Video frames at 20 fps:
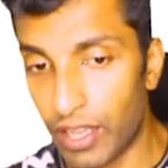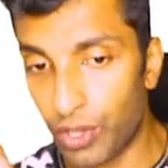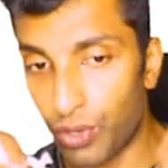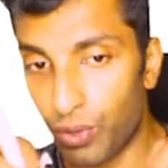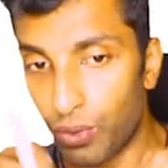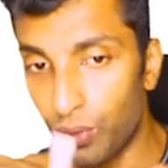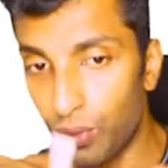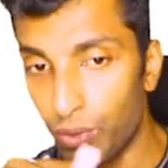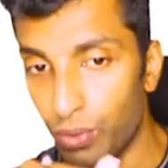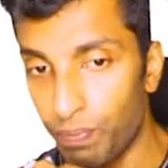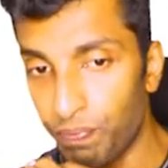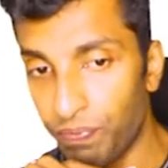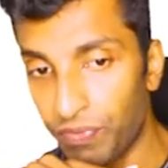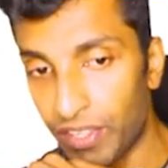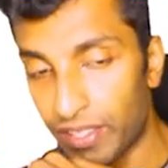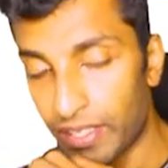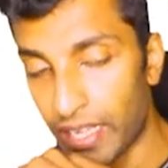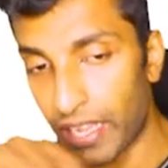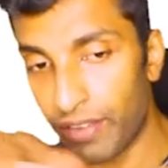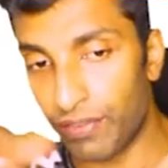you
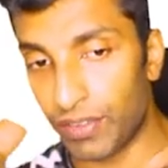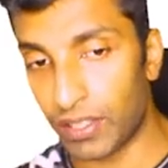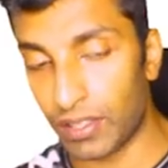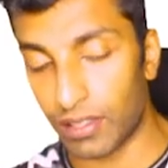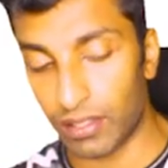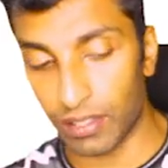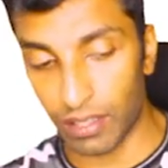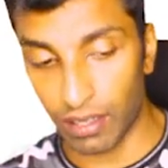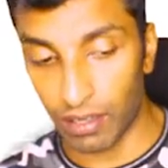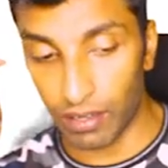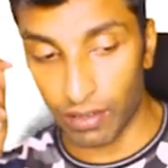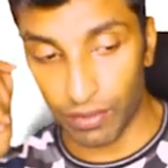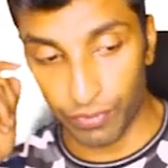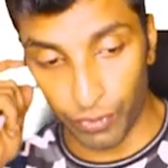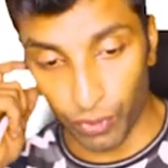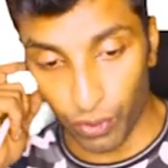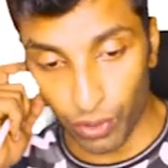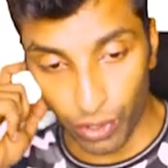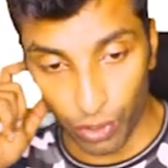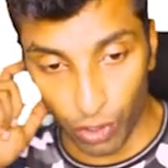tie with
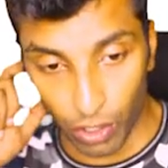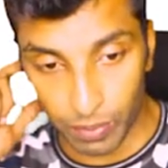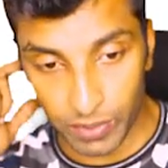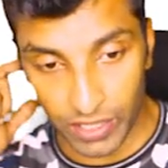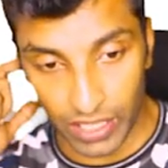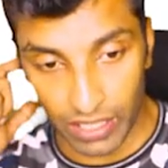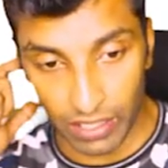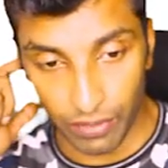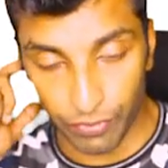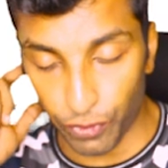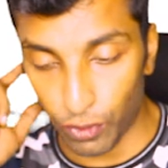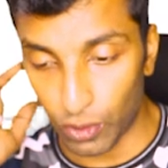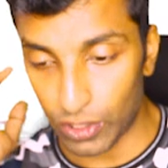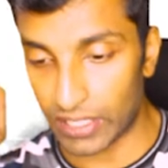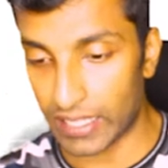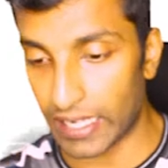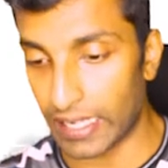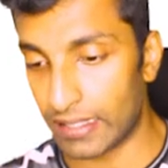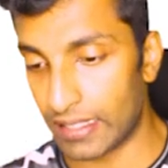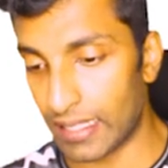4 ropes in the 4
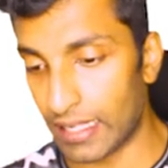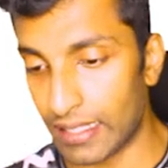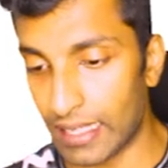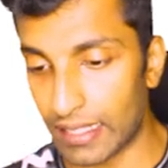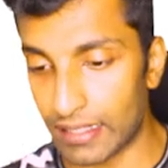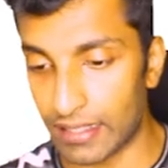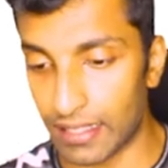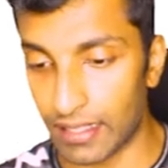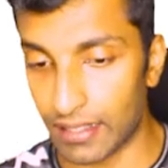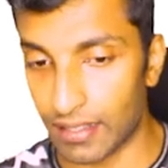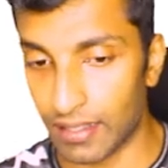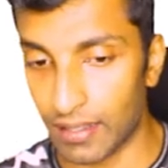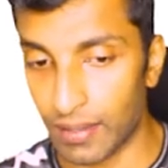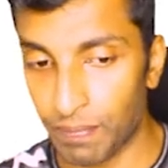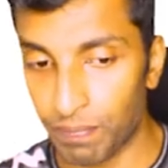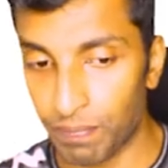sides, and that's it.